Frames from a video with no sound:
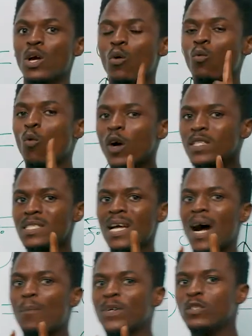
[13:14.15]
What is
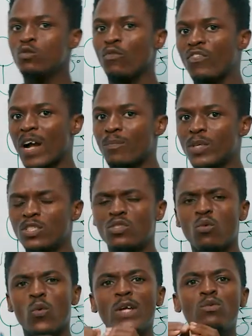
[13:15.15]
happening to vibration? So
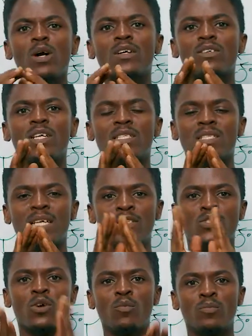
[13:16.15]
when you are creating a
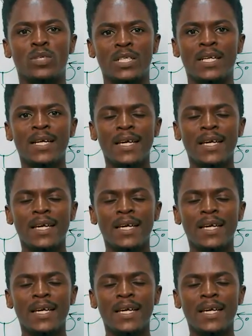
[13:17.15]
summary,